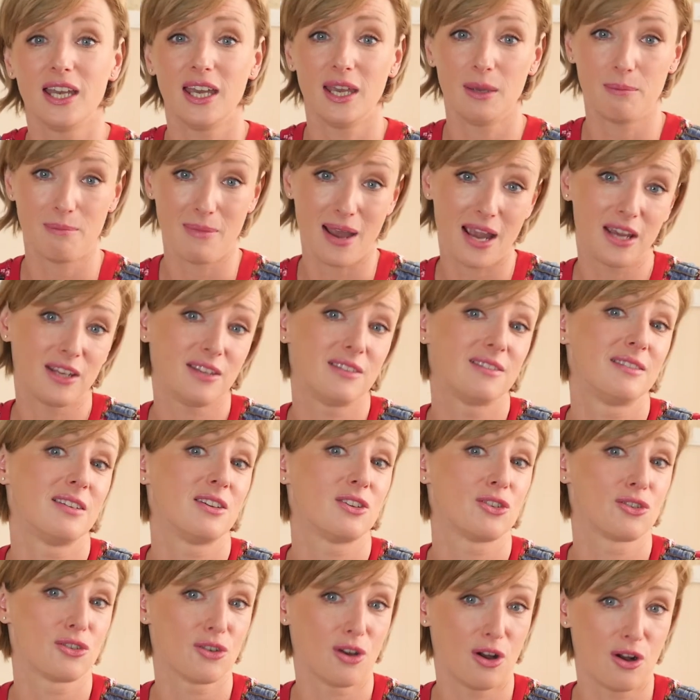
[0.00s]
it might
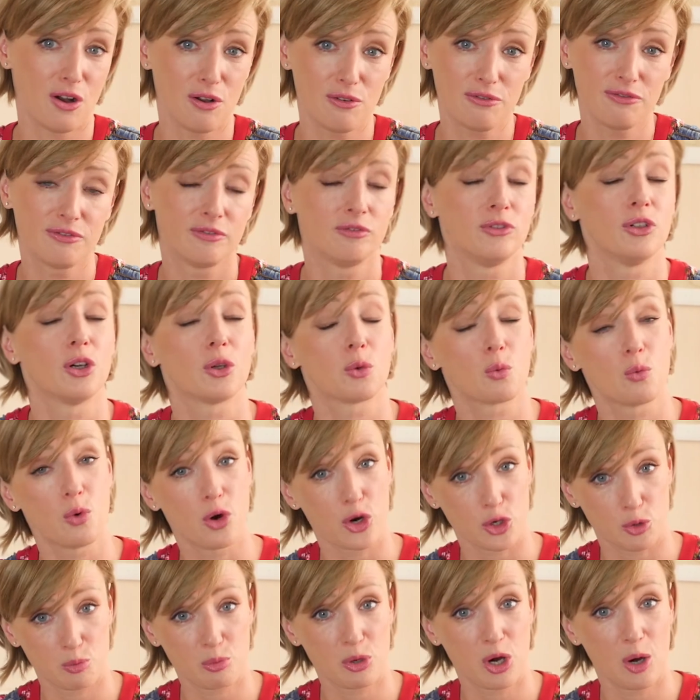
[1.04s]
dissolve, not
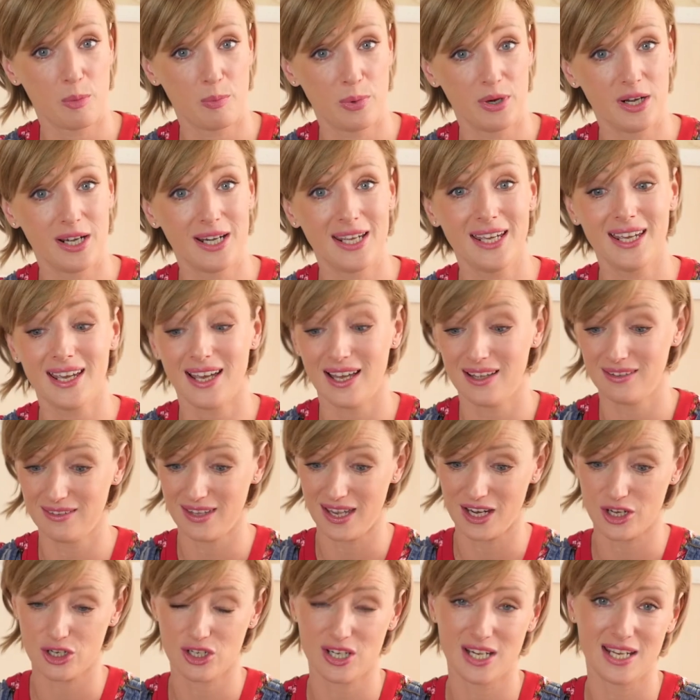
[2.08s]
wash properly, and
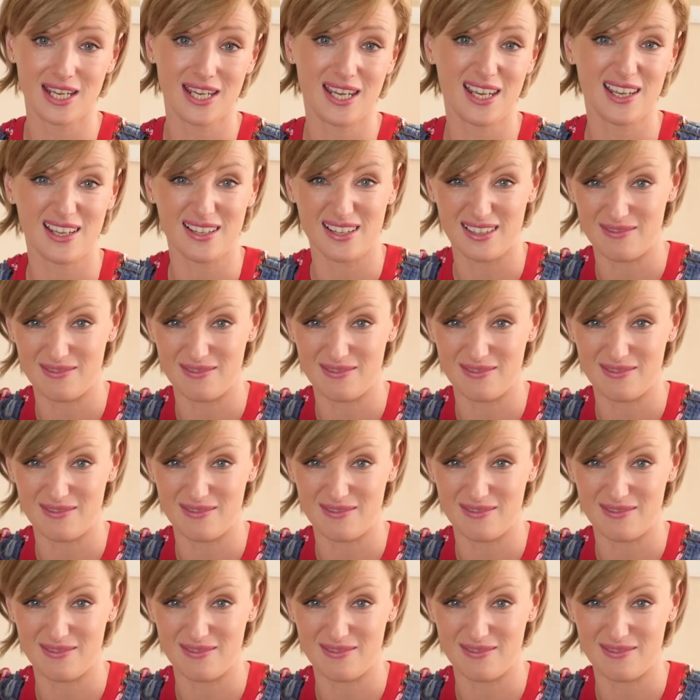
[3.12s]
actually,